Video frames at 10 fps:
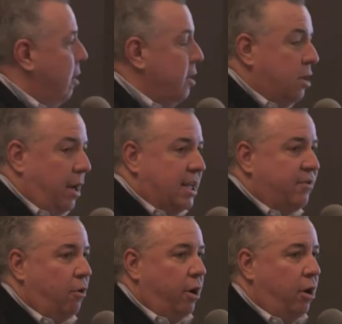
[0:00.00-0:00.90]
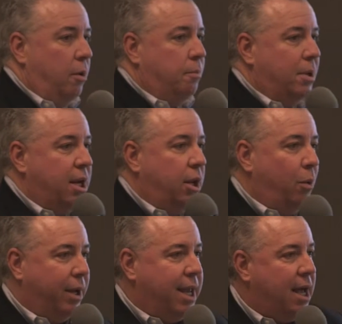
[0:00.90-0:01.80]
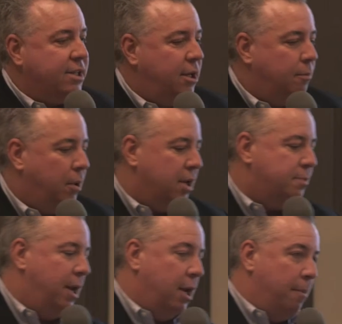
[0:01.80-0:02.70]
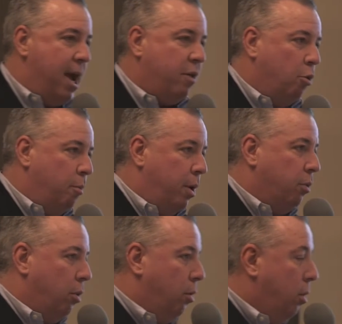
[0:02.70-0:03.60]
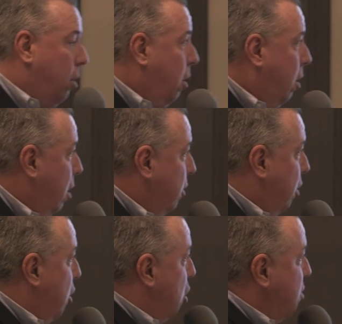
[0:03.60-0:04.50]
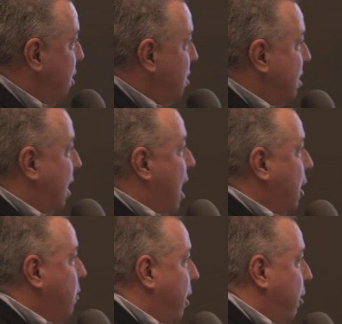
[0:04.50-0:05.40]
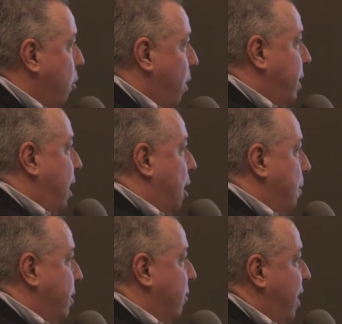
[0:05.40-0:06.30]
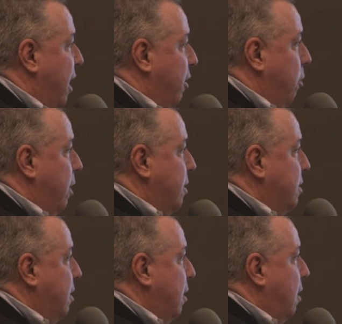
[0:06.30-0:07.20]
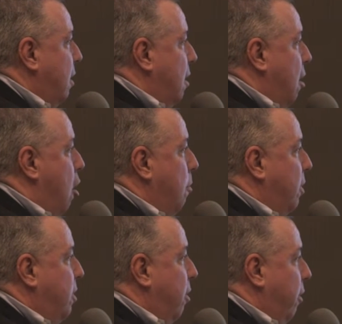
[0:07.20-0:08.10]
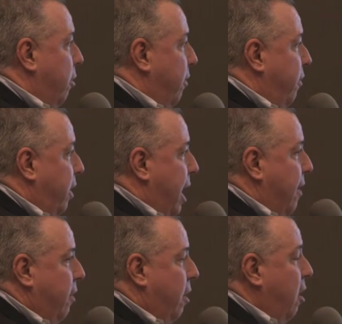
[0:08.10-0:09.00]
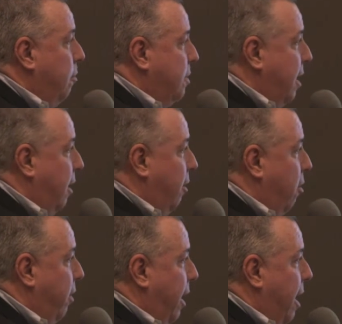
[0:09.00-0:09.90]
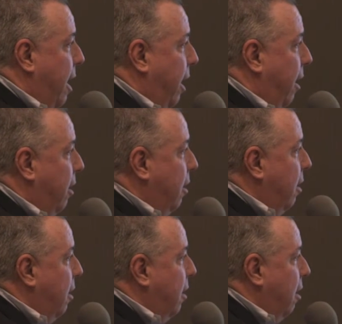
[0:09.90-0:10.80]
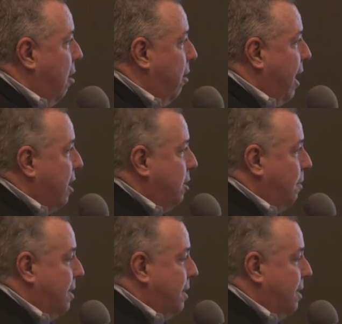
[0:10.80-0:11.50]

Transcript: So that's very good, particularly with calcium, because being a macro mineral, the dosage is a lot greater than what the elemental value is. Our material, if you're going to have 100% of the RDI, our calcium